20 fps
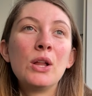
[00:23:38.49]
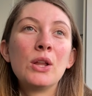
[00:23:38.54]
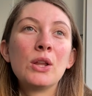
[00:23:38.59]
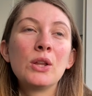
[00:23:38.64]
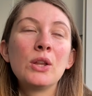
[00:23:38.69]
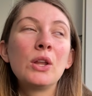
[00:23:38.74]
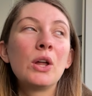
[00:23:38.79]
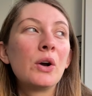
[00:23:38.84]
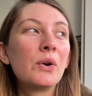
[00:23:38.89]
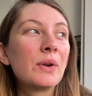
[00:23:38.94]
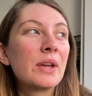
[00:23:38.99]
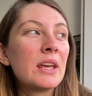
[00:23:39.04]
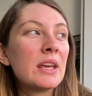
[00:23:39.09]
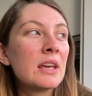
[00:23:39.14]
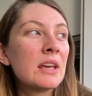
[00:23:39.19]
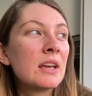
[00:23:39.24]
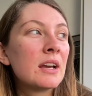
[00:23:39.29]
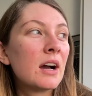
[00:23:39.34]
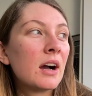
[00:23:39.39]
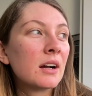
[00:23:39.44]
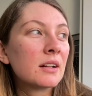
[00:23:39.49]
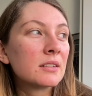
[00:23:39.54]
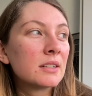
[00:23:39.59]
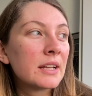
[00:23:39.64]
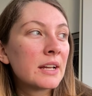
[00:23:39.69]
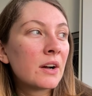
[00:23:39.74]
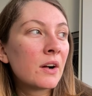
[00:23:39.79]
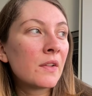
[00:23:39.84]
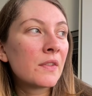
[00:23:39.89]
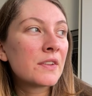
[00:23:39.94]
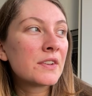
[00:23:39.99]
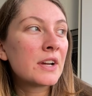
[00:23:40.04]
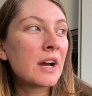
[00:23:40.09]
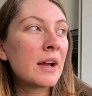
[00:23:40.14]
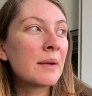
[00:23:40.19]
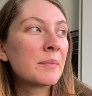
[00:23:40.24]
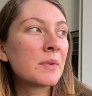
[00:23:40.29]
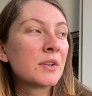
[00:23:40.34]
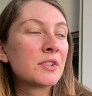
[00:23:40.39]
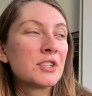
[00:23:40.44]
low-key ugly all the
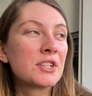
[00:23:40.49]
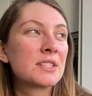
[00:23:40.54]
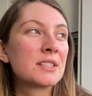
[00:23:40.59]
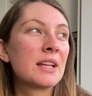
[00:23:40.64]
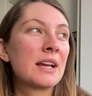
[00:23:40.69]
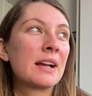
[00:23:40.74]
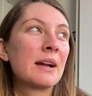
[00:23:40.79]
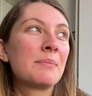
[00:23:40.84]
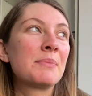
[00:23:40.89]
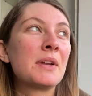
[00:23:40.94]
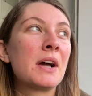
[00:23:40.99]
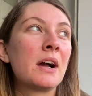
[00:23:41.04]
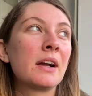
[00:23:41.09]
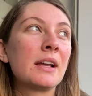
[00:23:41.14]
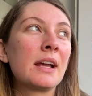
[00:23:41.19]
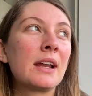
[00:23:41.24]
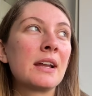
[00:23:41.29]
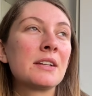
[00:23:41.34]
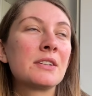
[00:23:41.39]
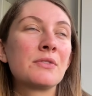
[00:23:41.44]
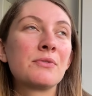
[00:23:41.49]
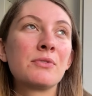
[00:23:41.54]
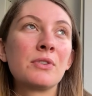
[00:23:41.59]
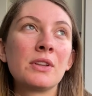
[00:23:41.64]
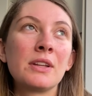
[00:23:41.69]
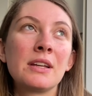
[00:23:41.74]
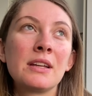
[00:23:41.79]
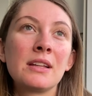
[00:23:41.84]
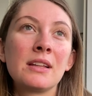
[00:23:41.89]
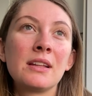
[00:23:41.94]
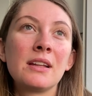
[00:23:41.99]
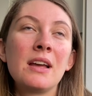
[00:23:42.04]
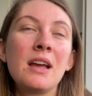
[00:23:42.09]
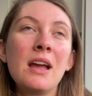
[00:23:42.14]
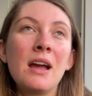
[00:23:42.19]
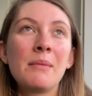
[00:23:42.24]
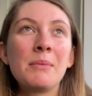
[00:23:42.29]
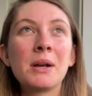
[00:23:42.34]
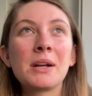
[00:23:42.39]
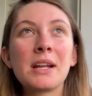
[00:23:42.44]
time, or just like I'm not getting
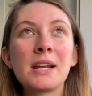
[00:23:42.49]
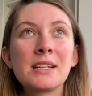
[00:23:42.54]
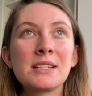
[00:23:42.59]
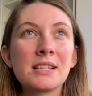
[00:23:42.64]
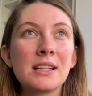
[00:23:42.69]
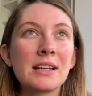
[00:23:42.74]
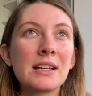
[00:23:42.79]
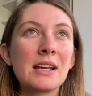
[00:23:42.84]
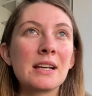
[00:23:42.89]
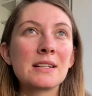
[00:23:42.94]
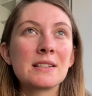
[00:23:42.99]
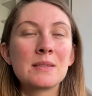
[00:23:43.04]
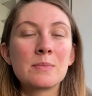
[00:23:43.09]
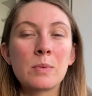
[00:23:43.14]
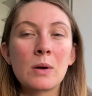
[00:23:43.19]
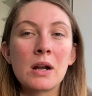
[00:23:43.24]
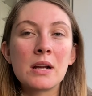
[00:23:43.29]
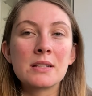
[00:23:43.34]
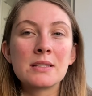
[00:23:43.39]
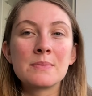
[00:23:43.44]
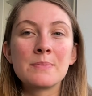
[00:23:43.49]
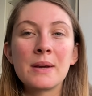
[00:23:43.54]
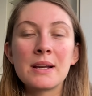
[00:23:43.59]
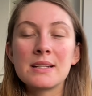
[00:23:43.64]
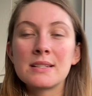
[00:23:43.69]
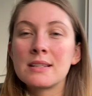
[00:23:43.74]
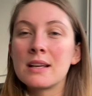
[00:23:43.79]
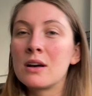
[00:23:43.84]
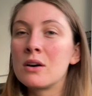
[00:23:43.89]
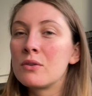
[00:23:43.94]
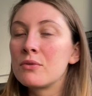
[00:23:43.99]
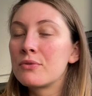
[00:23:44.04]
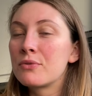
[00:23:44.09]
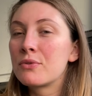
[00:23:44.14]
to like express myself